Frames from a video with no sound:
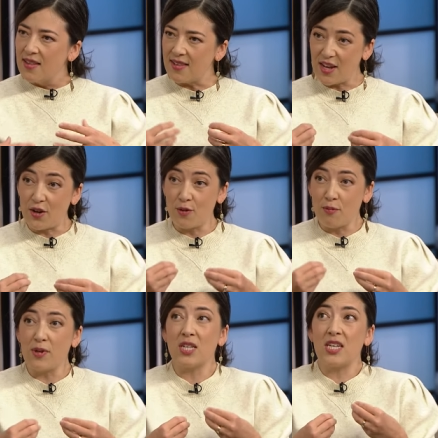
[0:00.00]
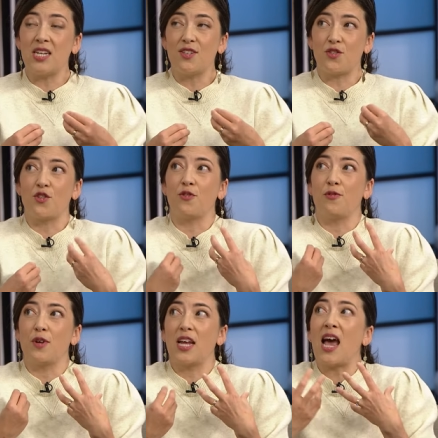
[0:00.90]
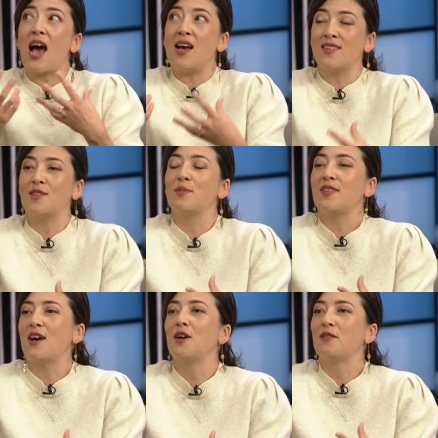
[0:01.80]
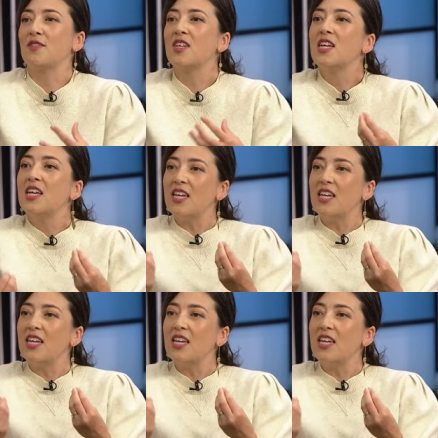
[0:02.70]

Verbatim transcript: that they could really sort of cast themselves